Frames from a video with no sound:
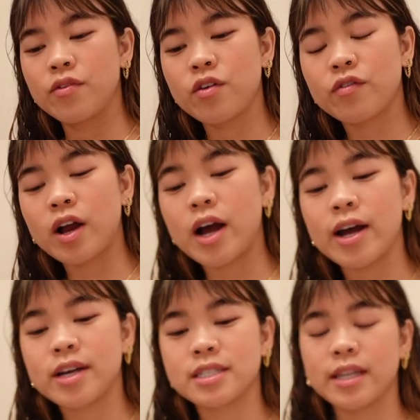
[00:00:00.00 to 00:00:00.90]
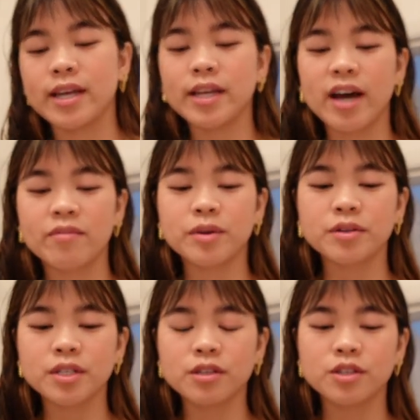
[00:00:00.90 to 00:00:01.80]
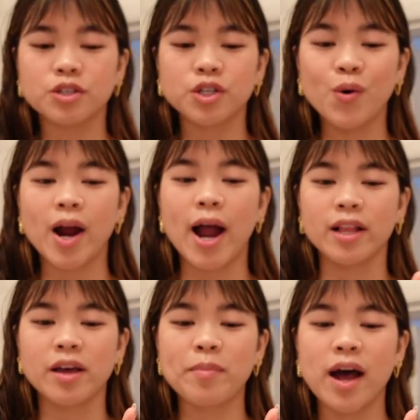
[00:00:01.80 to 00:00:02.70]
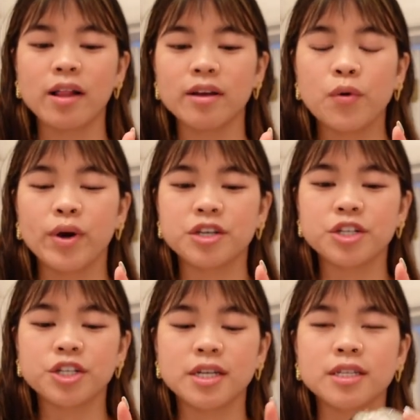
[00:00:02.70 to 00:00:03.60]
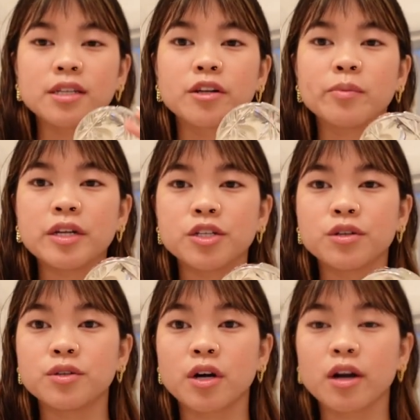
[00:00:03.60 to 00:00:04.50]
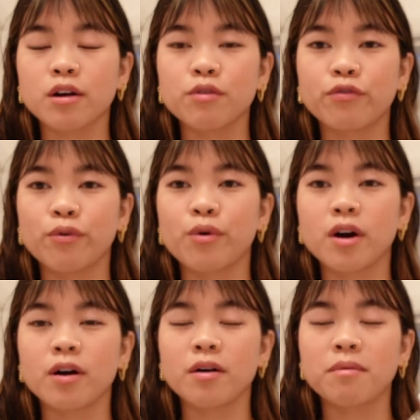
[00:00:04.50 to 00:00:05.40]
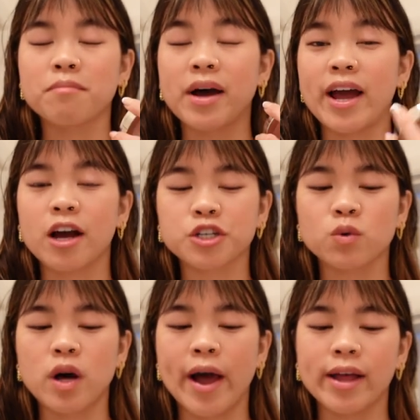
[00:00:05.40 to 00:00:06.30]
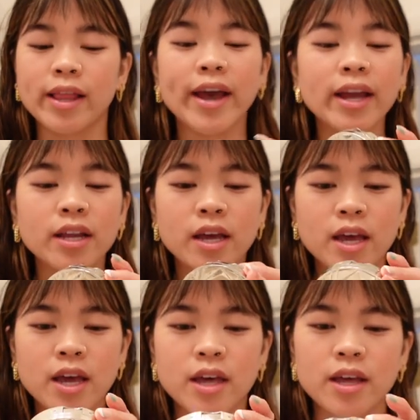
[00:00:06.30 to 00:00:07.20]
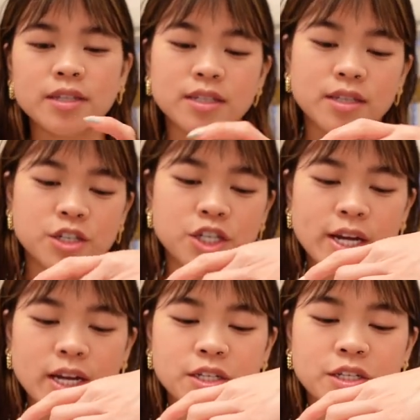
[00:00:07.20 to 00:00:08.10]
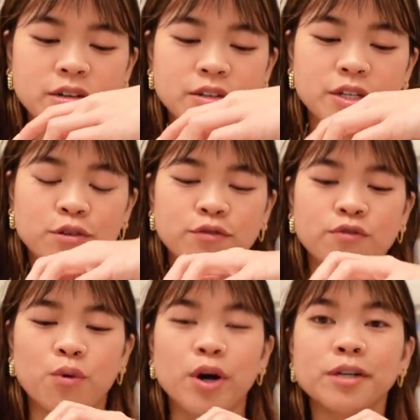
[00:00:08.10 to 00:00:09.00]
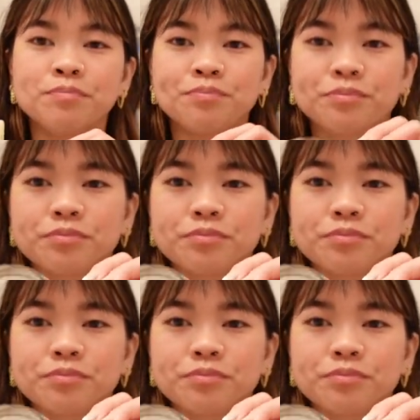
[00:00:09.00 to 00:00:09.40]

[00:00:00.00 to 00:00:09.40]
And then for eyes, lately I've been using this Dior highlight palette, which is a little bit too dark for my actual highlight. It's the shade 004,